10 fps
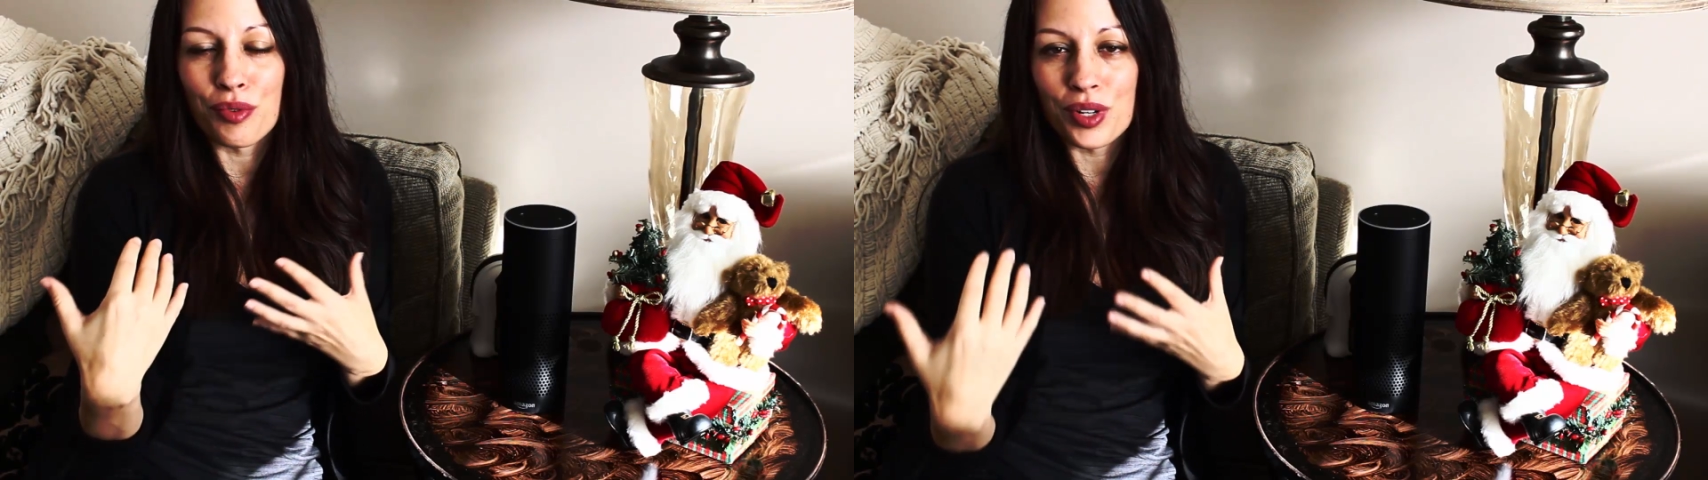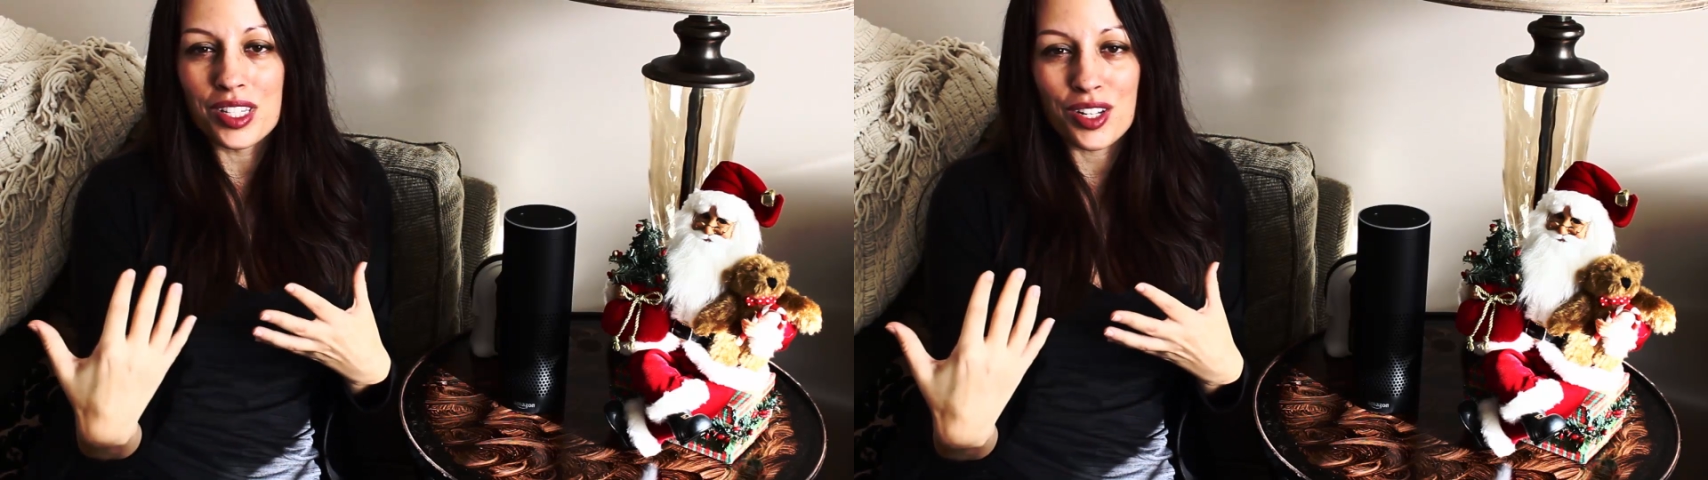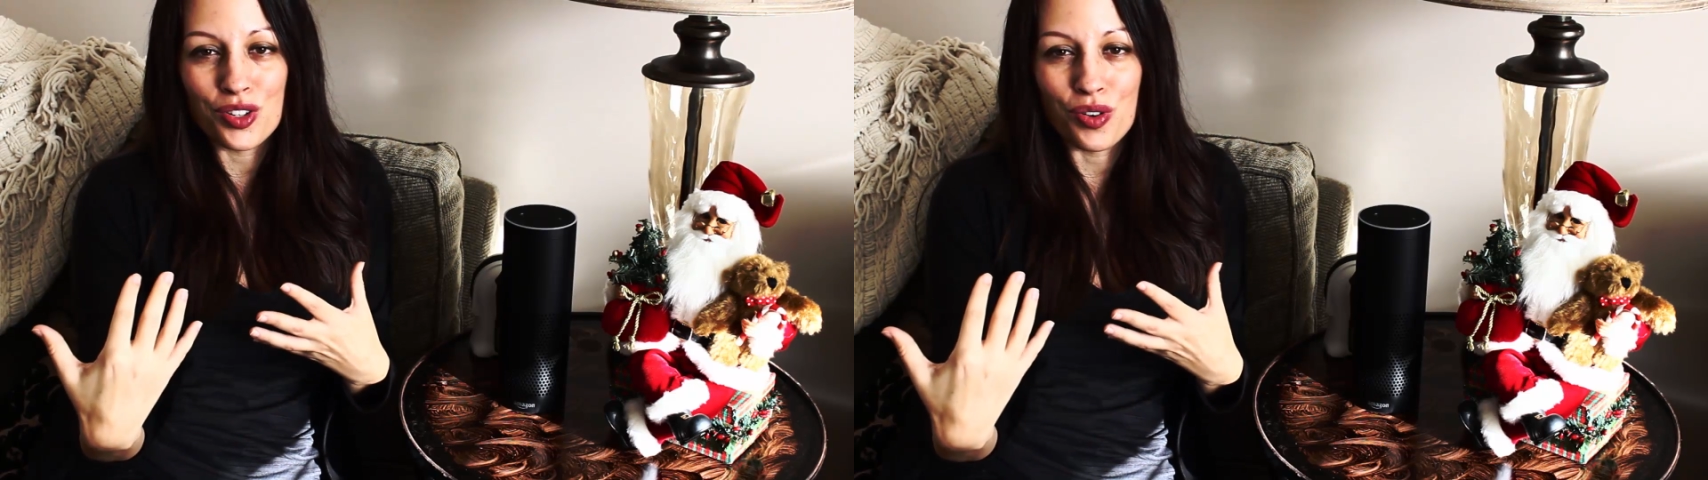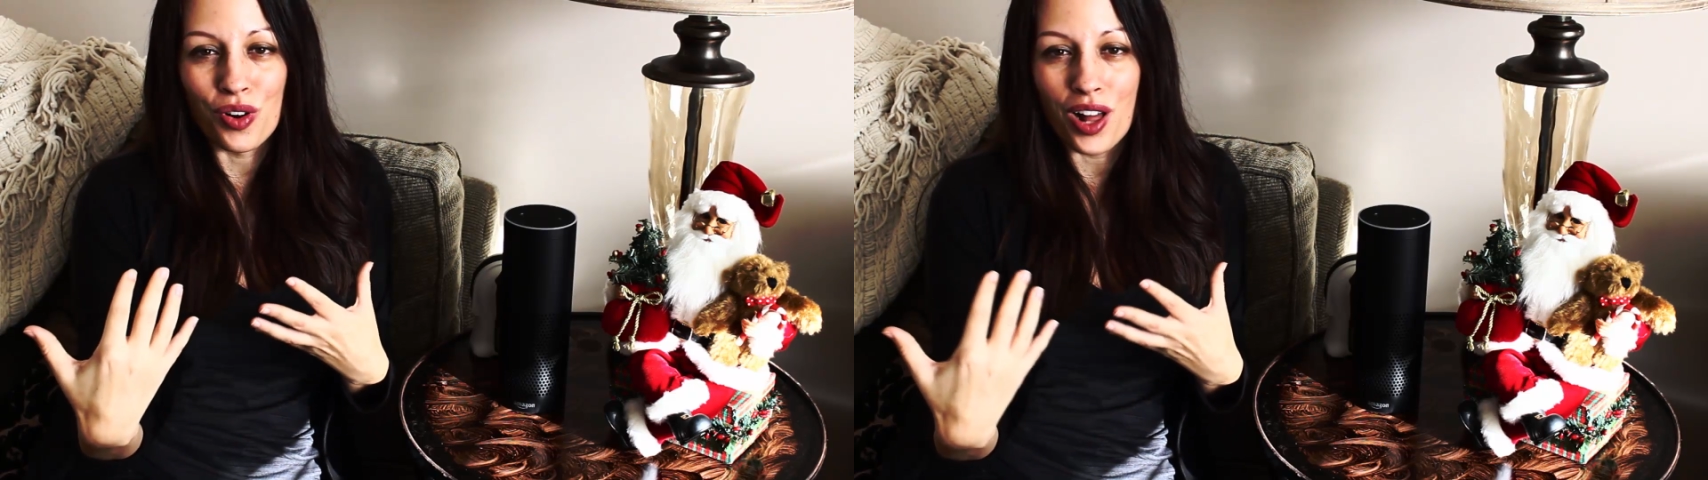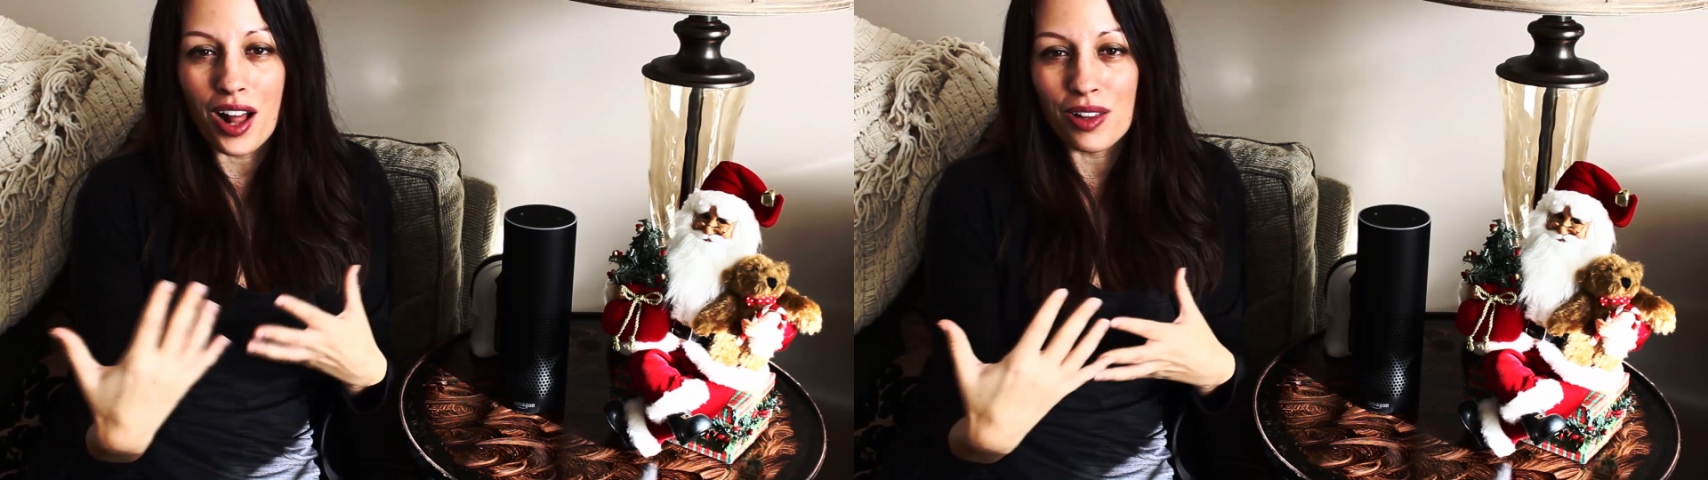voice control
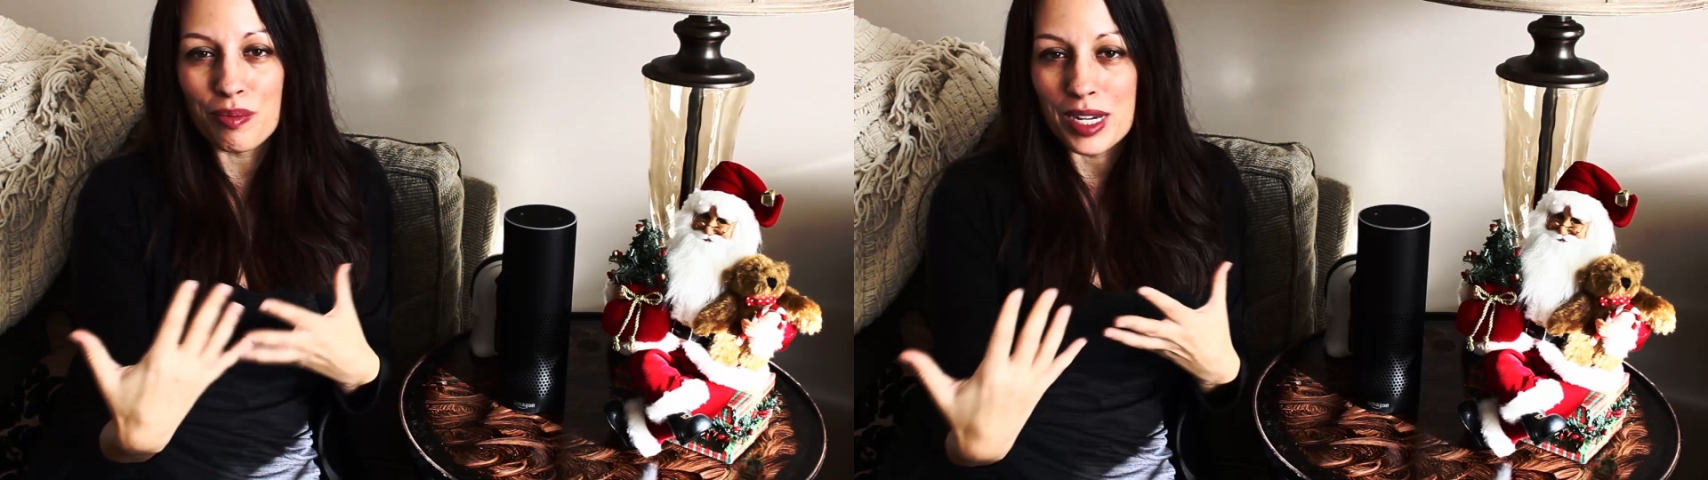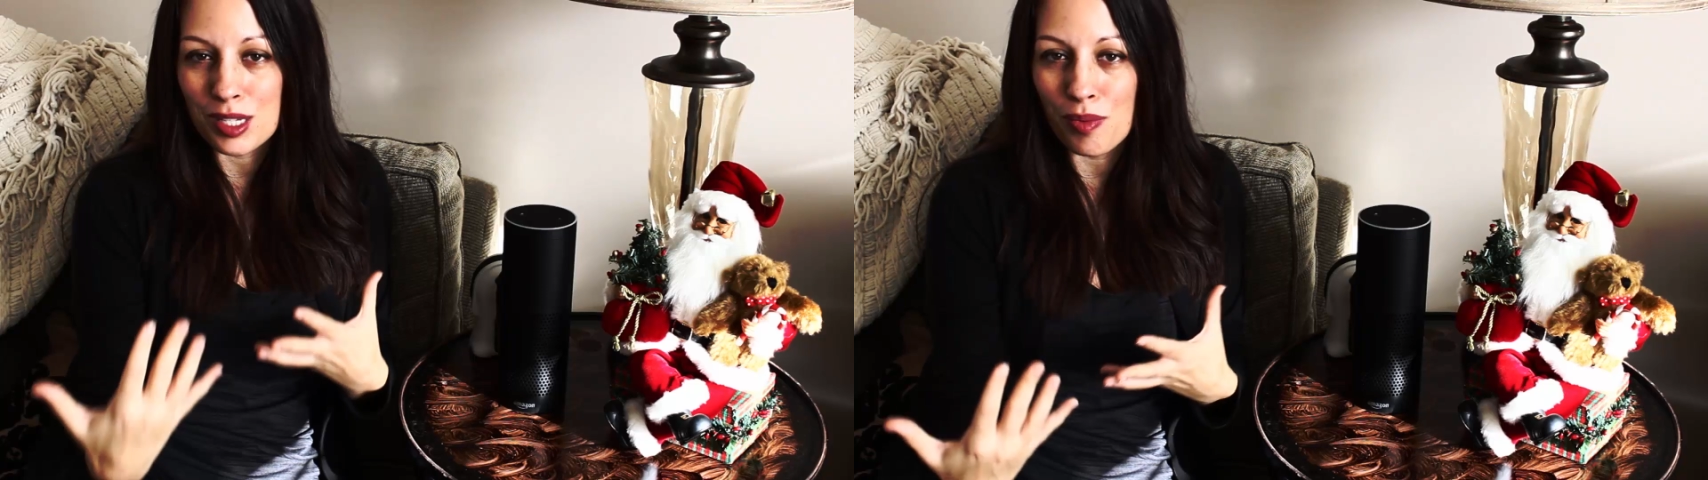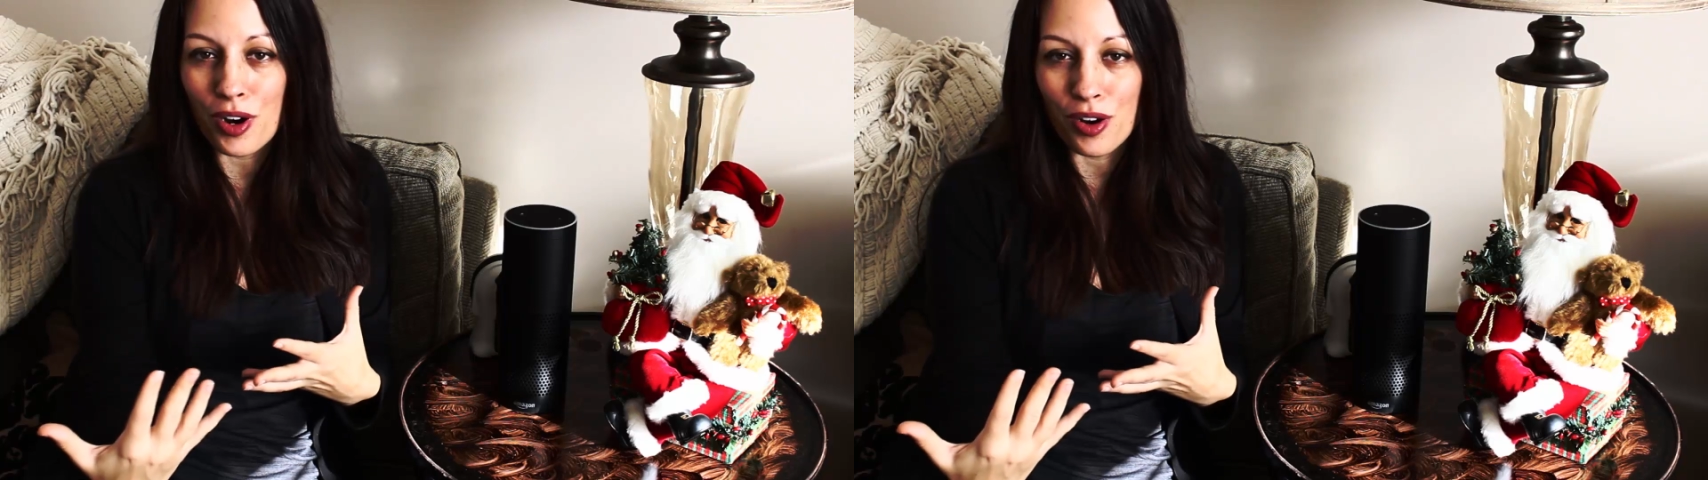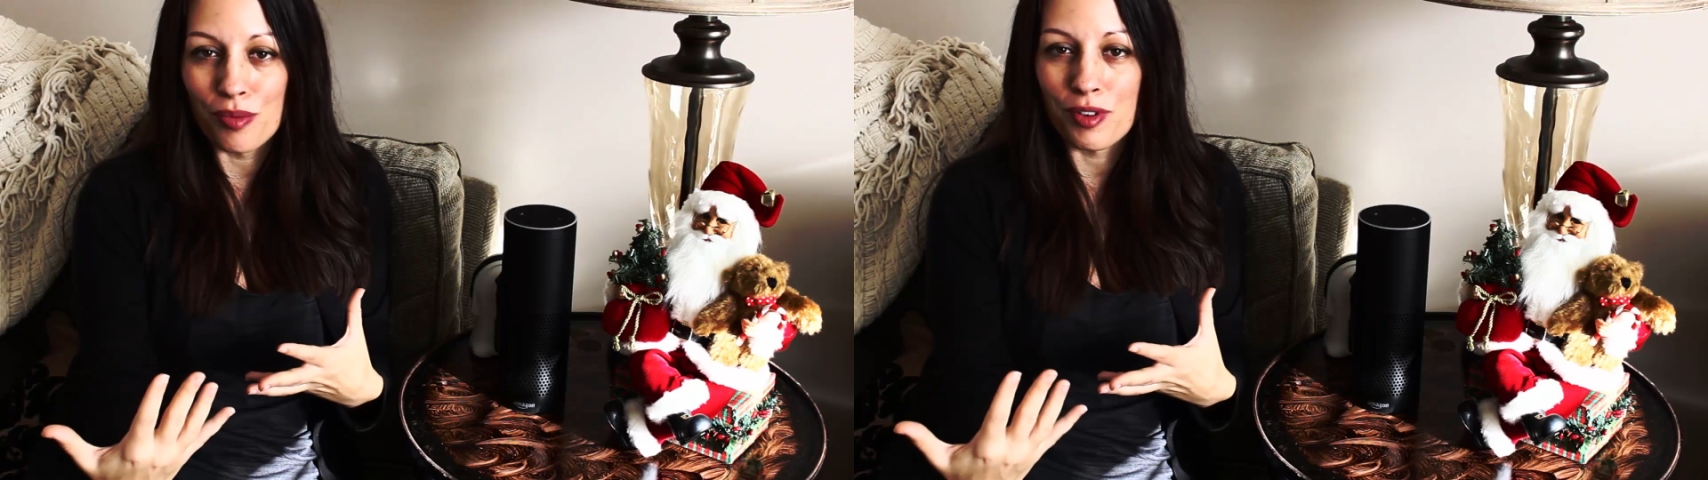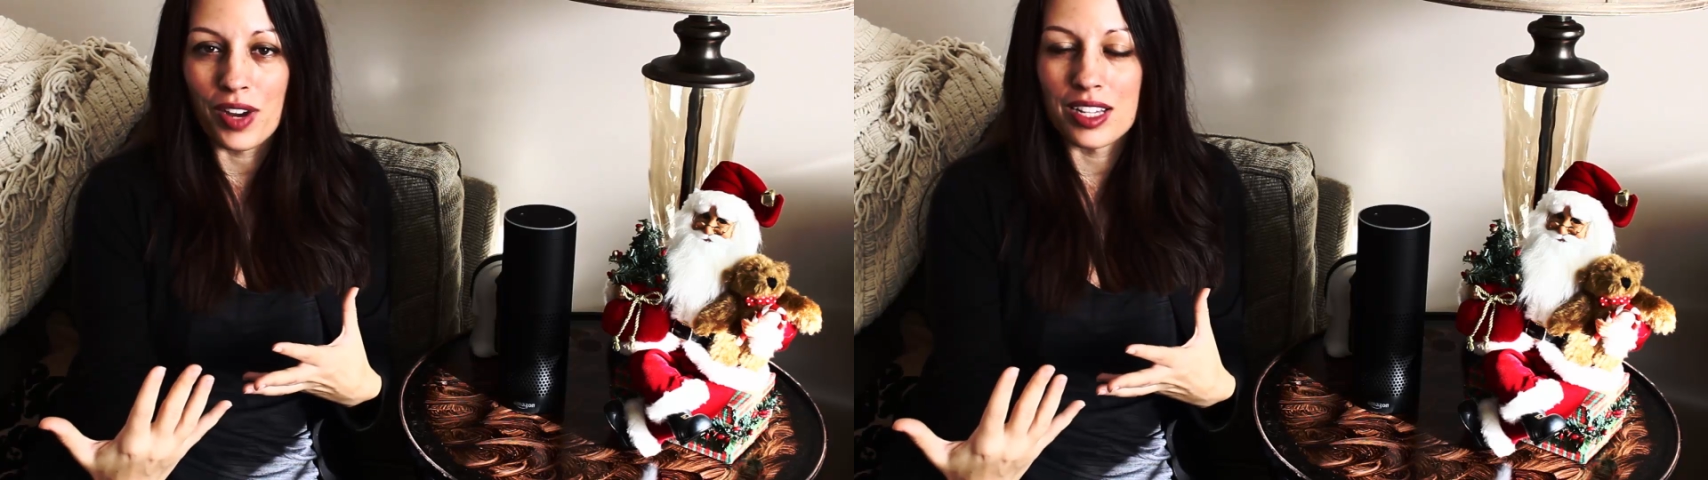all of my smart
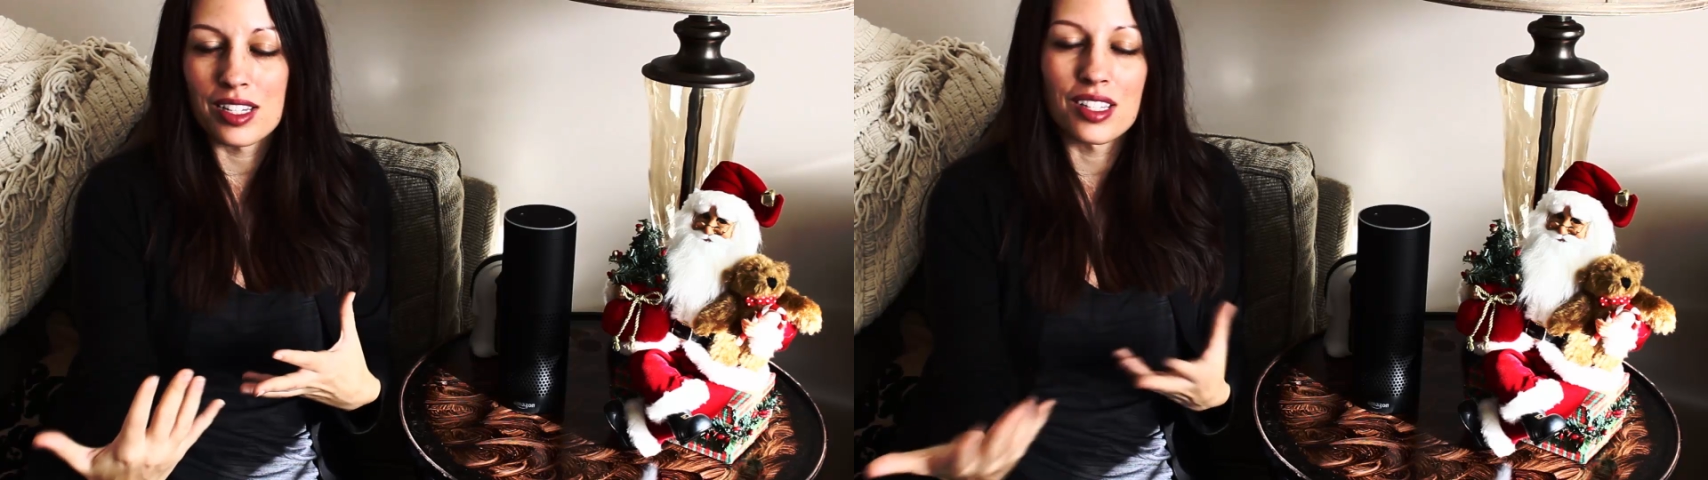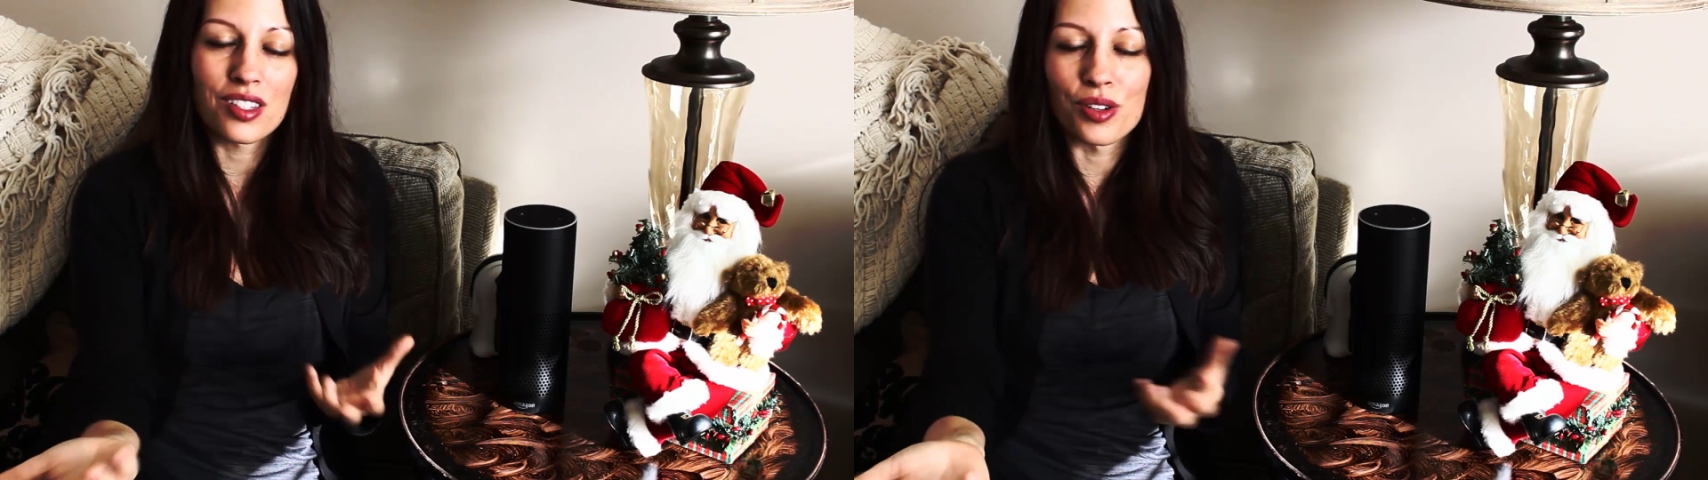home devices,